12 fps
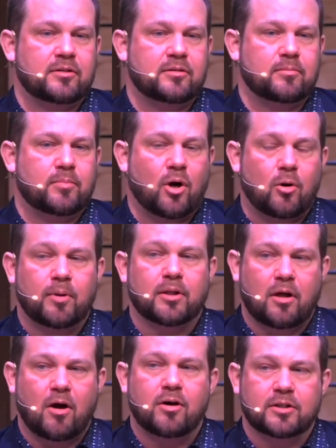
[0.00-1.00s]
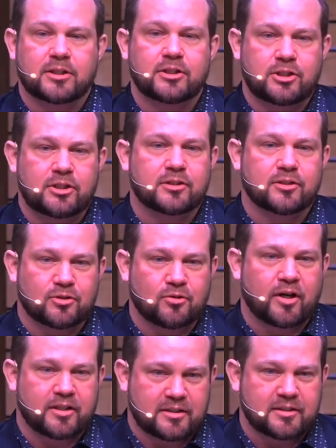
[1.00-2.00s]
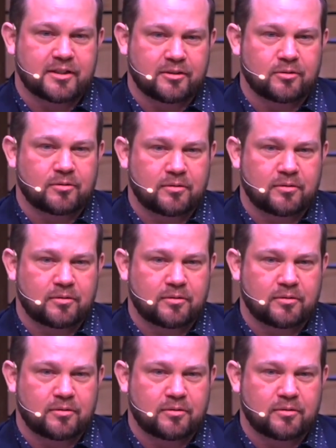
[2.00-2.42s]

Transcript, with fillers: Paul belongs to Jesus Christ still.